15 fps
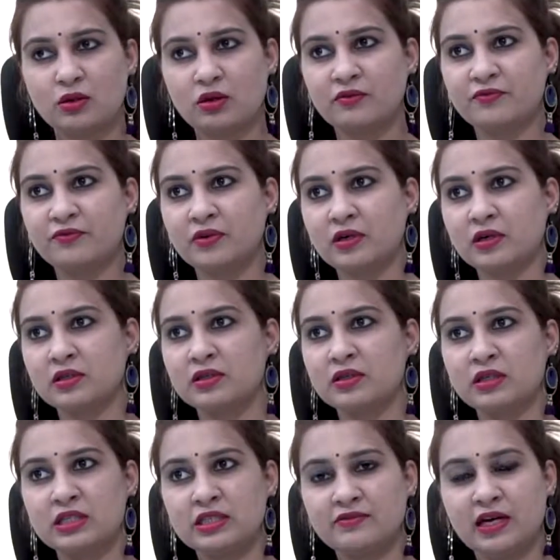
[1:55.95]
of
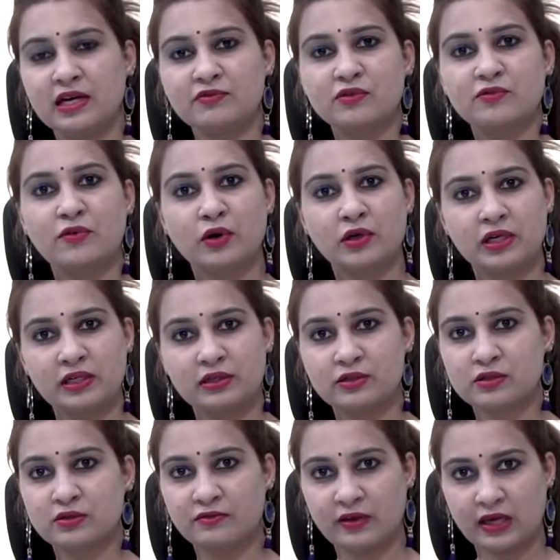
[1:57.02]
35 to 40
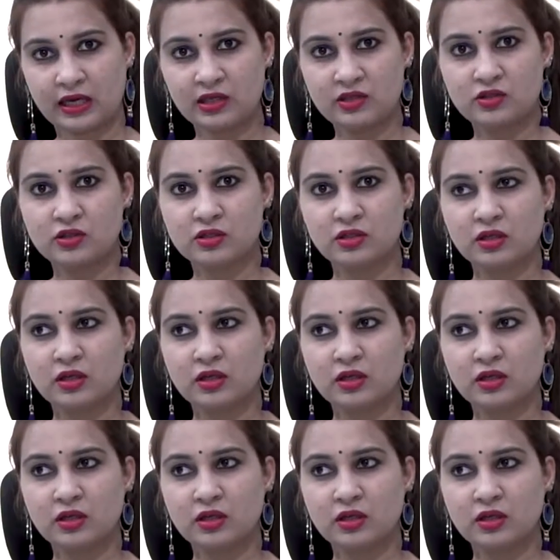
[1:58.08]
years of age,